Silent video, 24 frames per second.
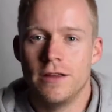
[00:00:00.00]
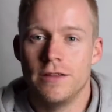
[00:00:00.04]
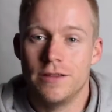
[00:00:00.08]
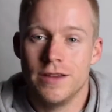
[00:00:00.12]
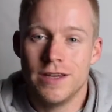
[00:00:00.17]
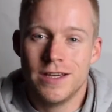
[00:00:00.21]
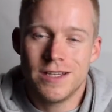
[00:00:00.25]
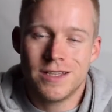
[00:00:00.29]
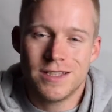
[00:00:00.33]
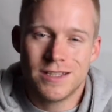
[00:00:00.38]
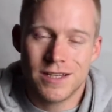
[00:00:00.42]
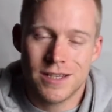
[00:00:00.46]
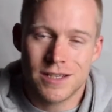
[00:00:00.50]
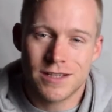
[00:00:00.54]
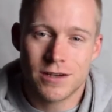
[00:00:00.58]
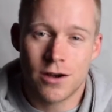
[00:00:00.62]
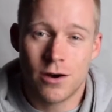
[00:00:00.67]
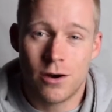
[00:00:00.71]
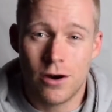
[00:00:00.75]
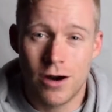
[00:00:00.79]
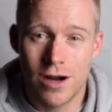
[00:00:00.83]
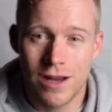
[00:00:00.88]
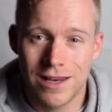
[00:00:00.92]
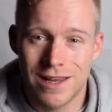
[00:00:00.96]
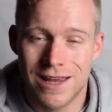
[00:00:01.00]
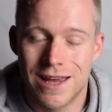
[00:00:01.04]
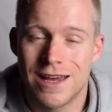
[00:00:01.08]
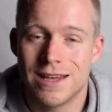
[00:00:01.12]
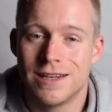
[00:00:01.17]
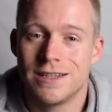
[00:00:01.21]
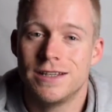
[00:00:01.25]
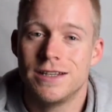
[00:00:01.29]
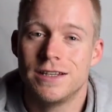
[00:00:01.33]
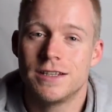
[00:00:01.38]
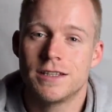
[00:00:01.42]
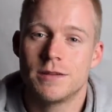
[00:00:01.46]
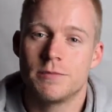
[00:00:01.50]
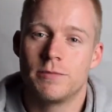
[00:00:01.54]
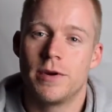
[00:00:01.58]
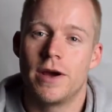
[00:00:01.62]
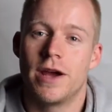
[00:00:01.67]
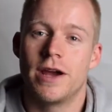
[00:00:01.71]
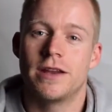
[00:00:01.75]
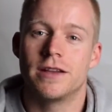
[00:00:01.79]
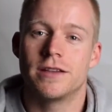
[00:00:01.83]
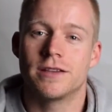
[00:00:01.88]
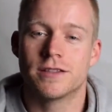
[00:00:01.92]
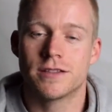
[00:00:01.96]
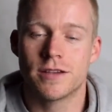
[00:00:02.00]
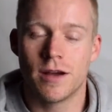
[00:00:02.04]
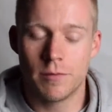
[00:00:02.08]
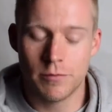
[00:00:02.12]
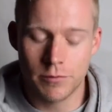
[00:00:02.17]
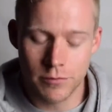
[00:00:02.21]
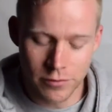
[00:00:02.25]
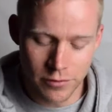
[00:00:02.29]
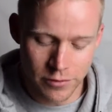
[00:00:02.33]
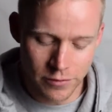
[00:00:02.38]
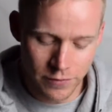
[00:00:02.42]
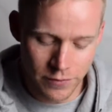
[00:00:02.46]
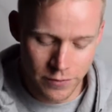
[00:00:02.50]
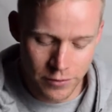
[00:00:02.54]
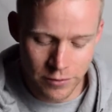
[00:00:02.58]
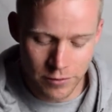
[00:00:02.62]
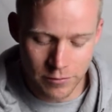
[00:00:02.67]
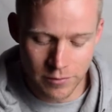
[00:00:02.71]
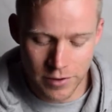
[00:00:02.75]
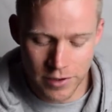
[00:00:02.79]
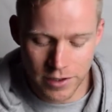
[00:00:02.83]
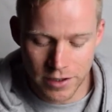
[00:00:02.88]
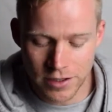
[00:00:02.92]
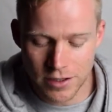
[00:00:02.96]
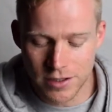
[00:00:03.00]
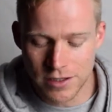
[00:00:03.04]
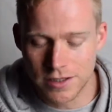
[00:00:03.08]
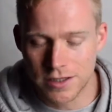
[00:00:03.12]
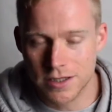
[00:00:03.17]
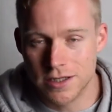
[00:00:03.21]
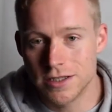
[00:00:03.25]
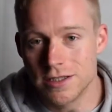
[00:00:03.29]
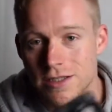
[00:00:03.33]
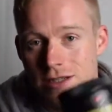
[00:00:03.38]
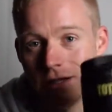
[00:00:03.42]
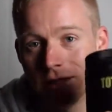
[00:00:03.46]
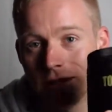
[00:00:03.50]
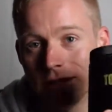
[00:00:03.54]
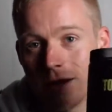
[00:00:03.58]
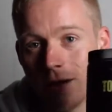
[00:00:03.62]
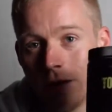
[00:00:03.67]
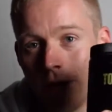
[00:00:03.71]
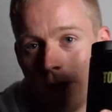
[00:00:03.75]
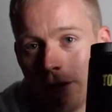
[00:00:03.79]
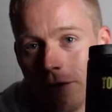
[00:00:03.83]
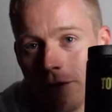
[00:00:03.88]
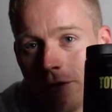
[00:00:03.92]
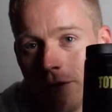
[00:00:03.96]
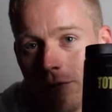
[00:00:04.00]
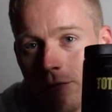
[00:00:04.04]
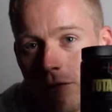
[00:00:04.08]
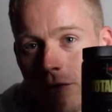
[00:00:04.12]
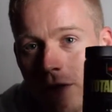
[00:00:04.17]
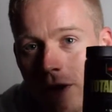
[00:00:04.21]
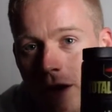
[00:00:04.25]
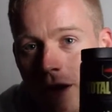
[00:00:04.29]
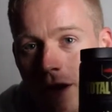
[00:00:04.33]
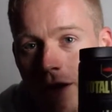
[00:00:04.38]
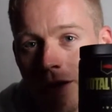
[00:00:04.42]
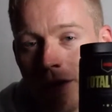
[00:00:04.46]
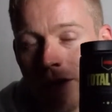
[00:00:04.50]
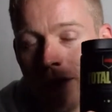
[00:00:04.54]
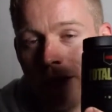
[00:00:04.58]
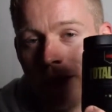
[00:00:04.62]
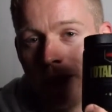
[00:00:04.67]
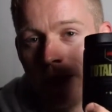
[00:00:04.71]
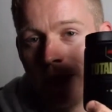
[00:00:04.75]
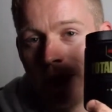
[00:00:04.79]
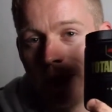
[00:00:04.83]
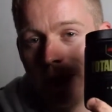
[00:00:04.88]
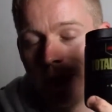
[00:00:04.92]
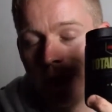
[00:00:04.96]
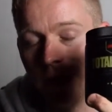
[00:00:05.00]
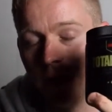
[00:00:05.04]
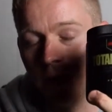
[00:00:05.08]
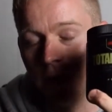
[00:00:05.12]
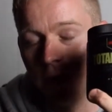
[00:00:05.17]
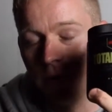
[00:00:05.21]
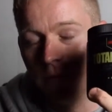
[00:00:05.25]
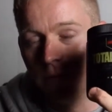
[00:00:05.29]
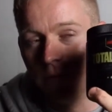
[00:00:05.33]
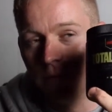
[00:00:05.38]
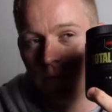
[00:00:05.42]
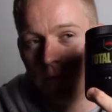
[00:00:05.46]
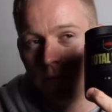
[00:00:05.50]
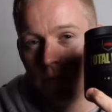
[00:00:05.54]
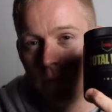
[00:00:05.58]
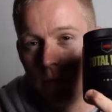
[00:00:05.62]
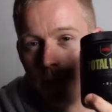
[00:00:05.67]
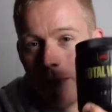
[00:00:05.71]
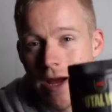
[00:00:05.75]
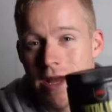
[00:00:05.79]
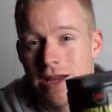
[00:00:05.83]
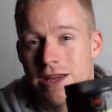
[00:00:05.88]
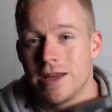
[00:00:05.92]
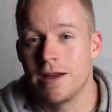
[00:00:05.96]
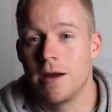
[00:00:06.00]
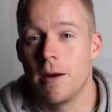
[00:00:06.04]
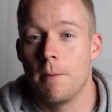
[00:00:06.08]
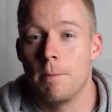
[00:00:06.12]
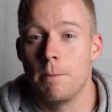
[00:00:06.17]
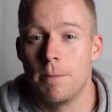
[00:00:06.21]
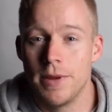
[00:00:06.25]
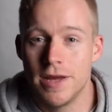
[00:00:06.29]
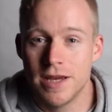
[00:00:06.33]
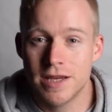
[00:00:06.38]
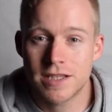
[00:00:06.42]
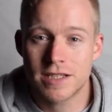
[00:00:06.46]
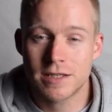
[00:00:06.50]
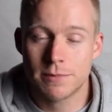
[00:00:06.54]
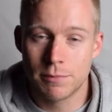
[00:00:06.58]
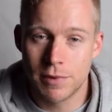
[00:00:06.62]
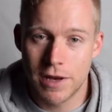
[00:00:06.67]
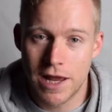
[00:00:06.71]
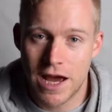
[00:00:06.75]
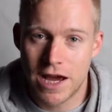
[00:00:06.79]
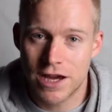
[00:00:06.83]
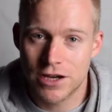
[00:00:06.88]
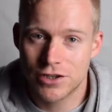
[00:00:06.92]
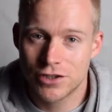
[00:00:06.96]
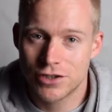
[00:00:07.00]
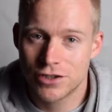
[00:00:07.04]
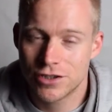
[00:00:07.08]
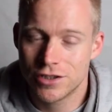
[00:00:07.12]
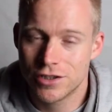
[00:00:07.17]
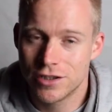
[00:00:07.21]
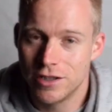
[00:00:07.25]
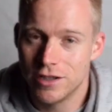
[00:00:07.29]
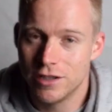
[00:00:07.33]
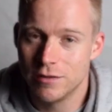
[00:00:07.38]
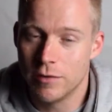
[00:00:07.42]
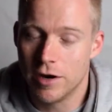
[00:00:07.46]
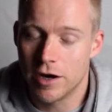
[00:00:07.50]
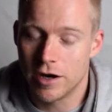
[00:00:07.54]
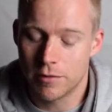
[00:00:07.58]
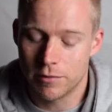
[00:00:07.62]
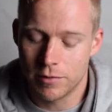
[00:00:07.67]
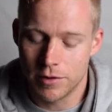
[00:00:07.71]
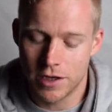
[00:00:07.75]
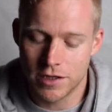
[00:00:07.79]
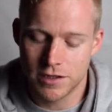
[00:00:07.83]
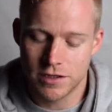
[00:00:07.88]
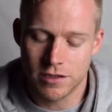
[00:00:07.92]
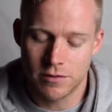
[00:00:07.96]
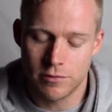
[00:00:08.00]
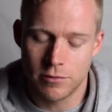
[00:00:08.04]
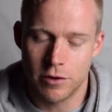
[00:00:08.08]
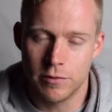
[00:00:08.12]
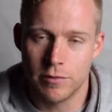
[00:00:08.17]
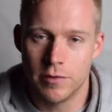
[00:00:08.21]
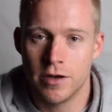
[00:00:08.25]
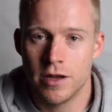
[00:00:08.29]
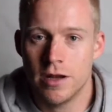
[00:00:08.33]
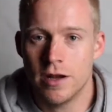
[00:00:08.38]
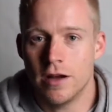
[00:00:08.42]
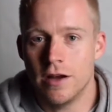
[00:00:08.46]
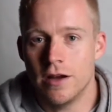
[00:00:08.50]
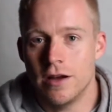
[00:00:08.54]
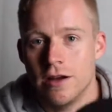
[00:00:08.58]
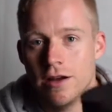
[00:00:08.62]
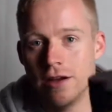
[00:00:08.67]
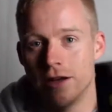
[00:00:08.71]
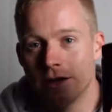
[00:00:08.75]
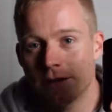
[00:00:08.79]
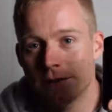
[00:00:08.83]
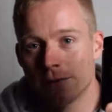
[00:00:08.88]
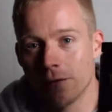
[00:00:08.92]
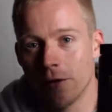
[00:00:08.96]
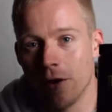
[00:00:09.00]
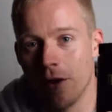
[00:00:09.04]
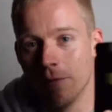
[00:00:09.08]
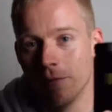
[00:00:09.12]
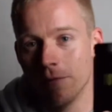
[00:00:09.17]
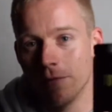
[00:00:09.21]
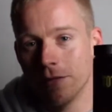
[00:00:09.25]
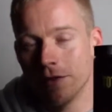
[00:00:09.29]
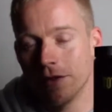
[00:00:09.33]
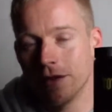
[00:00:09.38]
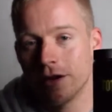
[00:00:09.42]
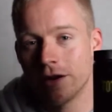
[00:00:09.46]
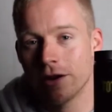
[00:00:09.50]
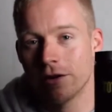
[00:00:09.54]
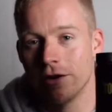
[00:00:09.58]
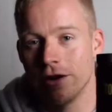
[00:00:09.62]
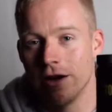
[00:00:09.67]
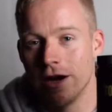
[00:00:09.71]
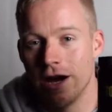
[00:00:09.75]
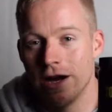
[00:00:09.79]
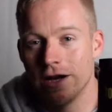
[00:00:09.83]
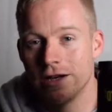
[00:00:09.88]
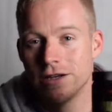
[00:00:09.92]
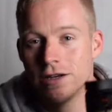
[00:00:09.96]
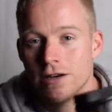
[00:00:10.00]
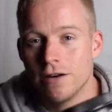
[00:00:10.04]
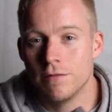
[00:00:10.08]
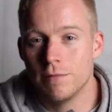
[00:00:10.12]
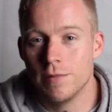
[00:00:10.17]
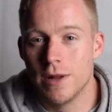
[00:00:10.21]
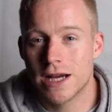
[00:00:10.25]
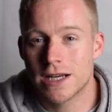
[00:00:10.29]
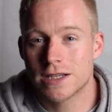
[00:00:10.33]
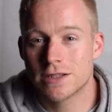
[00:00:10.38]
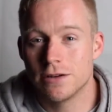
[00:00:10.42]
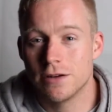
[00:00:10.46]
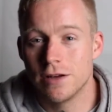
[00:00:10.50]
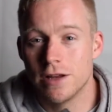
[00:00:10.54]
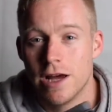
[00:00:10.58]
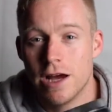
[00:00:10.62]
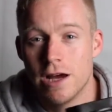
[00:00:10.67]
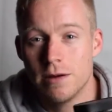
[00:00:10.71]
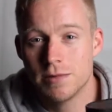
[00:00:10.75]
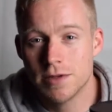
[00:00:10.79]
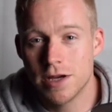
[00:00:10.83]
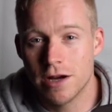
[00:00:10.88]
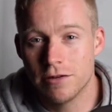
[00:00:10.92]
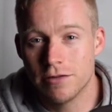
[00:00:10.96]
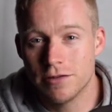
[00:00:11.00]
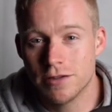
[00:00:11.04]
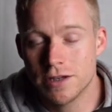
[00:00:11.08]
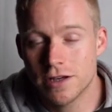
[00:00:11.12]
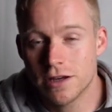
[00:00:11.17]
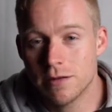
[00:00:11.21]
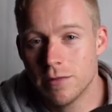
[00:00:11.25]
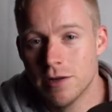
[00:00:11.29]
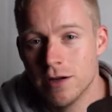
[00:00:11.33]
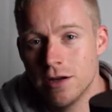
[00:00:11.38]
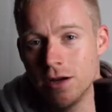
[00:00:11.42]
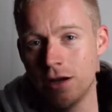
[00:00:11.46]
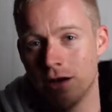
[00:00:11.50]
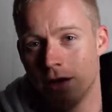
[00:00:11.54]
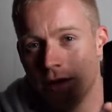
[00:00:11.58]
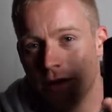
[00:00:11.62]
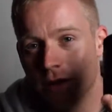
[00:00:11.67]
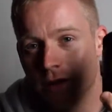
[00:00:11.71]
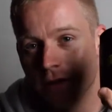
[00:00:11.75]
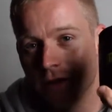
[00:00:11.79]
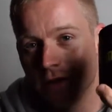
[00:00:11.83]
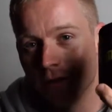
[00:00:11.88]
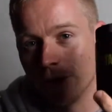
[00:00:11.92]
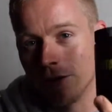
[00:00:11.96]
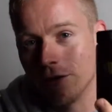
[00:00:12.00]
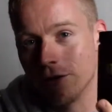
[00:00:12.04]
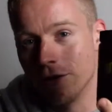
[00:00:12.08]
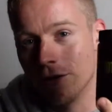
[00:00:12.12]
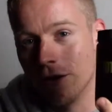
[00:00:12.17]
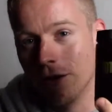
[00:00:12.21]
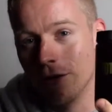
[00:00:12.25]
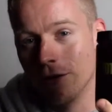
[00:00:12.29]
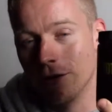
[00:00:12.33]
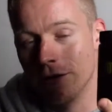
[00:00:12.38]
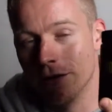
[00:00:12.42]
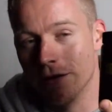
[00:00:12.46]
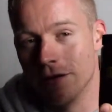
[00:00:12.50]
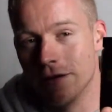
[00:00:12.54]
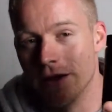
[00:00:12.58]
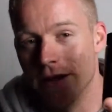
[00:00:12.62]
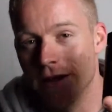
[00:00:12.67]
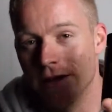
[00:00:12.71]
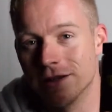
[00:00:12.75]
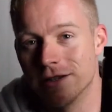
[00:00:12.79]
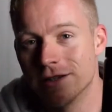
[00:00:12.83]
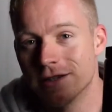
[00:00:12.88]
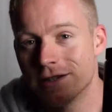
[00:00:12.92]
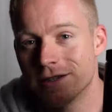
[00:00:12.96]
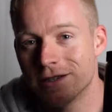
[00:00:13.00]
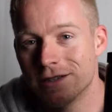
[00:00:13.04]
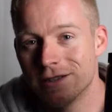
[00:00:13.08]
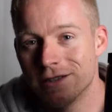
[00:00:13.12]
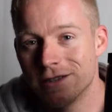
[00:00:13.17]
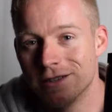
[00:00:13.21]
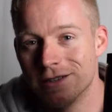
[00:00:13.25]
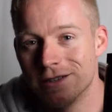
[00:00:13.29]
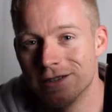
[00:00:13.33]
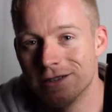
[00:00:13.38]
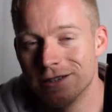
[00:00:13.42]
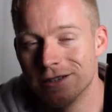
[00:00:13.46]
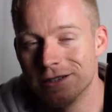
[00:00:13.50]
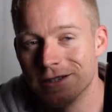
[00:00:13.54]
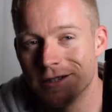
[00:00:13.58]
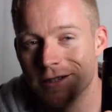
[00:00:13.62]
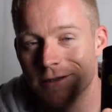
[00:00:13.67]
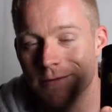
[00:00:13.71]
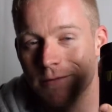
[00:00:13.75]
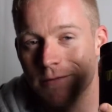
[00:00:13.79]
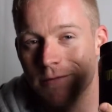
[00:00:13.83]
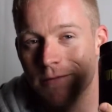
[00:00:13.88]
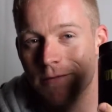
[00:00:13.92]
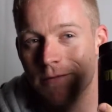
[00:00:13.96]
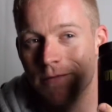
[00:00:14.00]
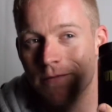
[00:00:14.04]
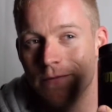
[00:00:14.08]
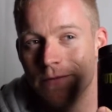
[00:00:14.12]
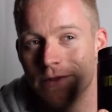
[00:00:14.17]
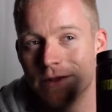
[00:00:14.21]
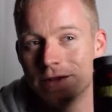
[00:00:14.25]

This is a highly anticipated supplement review because this is a hot new brand making a big splash in the marketplace at the moment. It's from the creator of Blackstone Labs, Aaron Singerman, so you know that there's some